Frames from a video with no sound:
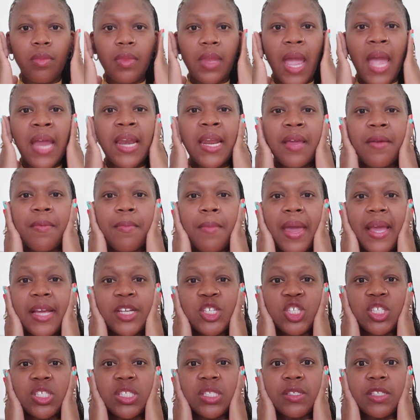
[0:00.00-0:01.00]
and
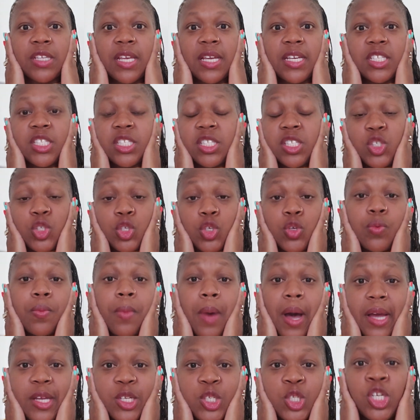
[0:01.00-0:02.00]
it's too
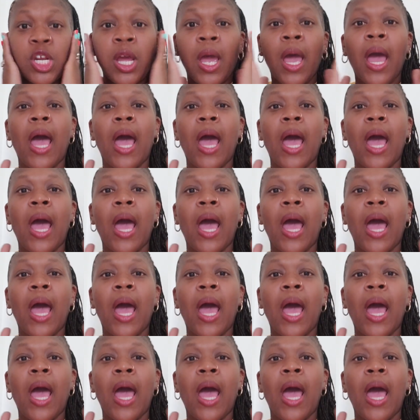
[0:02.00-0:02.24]
much.